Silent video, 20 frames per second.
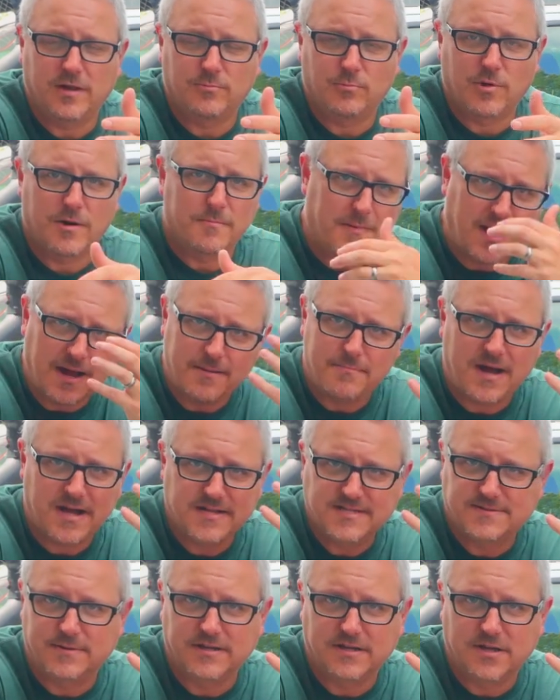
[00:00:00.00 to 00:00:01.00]
and where my
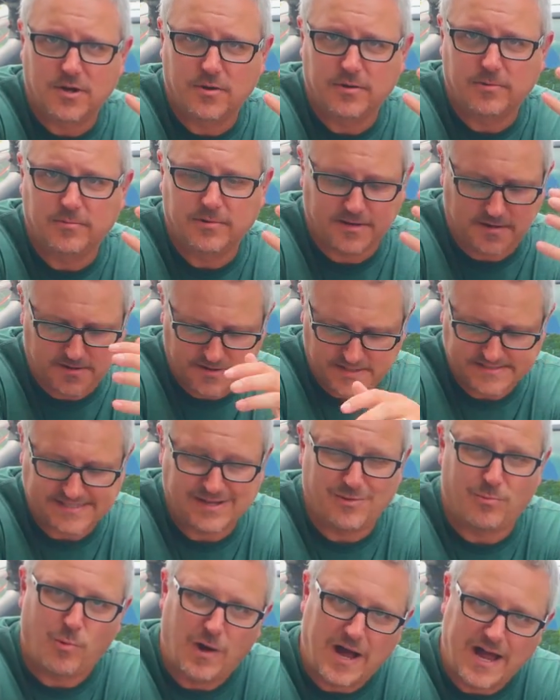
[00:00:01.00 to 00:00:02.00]
mind's been going with all this
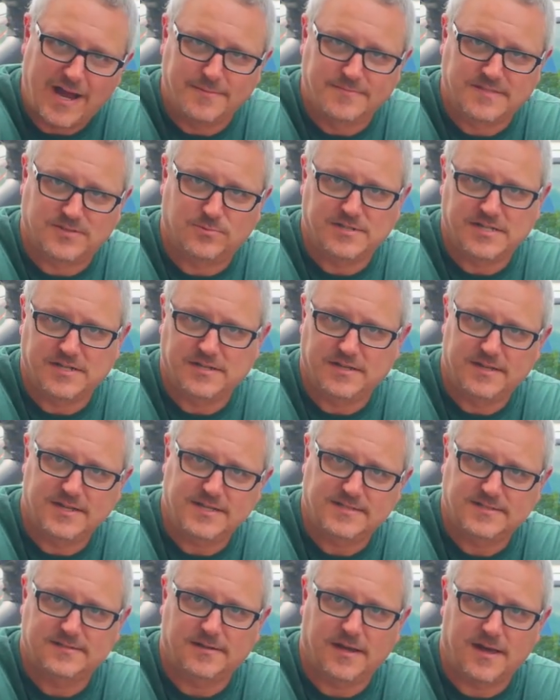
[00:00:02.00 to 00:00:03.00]
and why I'm switching to
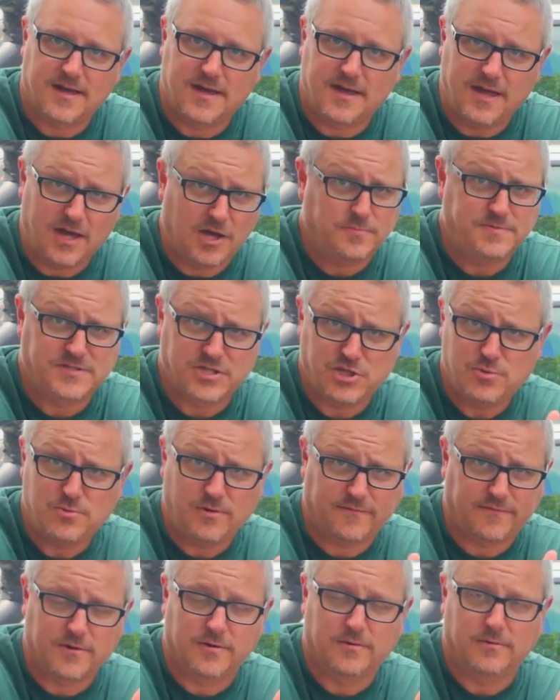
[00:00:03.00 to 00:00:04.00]
this uh, helps
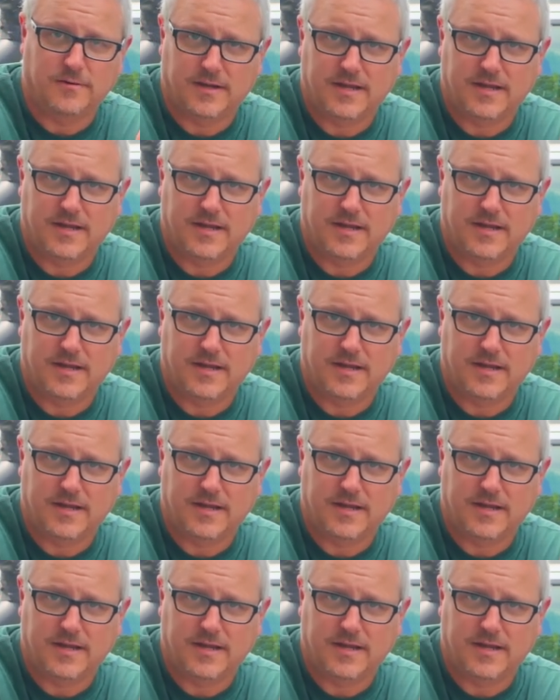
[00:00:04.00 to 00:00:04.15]
you if you're,